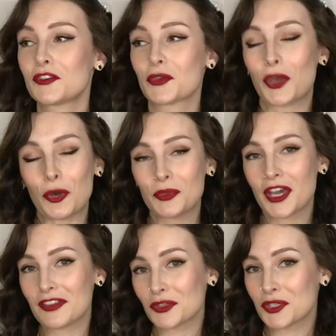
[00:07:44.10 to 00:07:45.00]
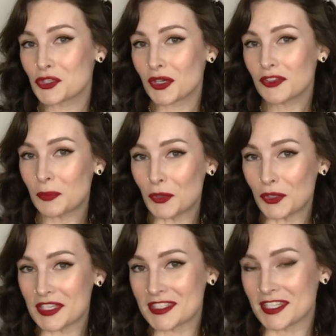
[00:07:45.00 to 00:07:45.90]
so I hope you guys are enjoying
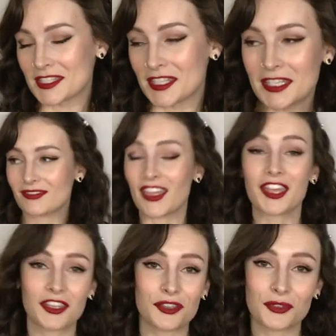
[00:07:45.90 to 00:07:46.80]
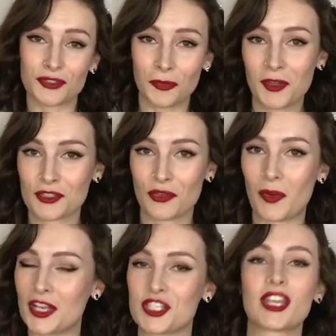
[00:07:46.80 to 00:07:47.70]
spooky season. Thank you so much for
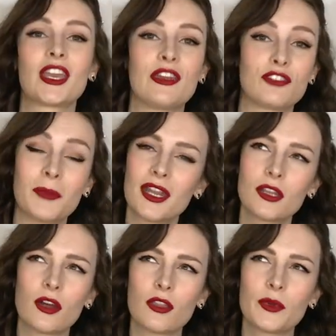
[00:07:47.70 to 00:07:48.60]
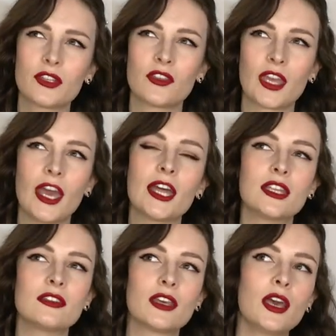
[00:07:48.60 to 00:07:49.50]
watching. If you made it all the way to the
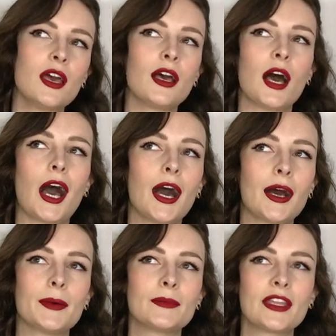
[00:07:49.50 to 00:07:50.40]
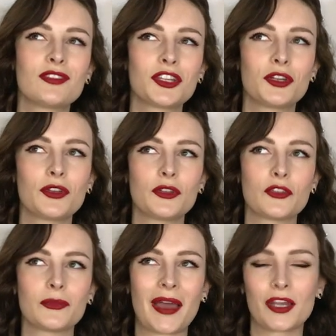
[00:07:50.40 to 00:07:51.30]
end, um, leave a little
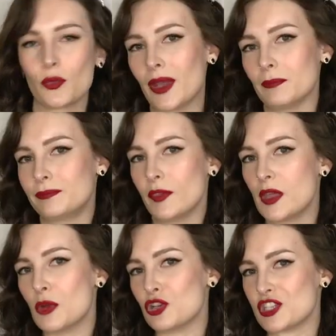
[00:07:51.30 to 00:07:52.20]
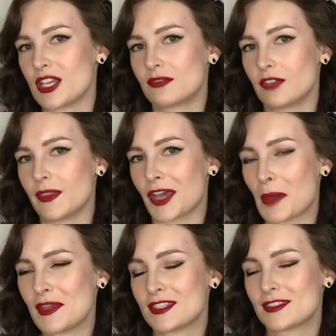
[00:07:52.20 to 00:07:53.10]
spider web emoji in the
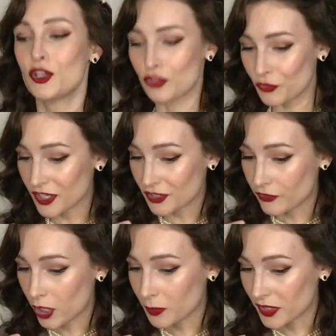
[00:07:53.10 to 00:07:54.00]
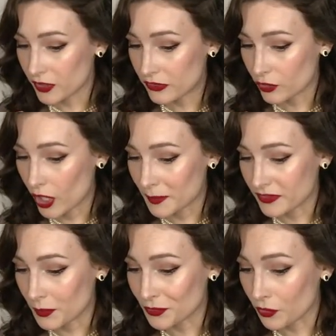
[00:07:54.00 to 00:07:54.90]
comments. Don't forget to follow me on Instagram
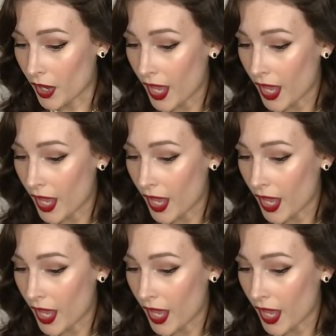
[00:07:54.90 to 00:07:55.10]
and subscribe.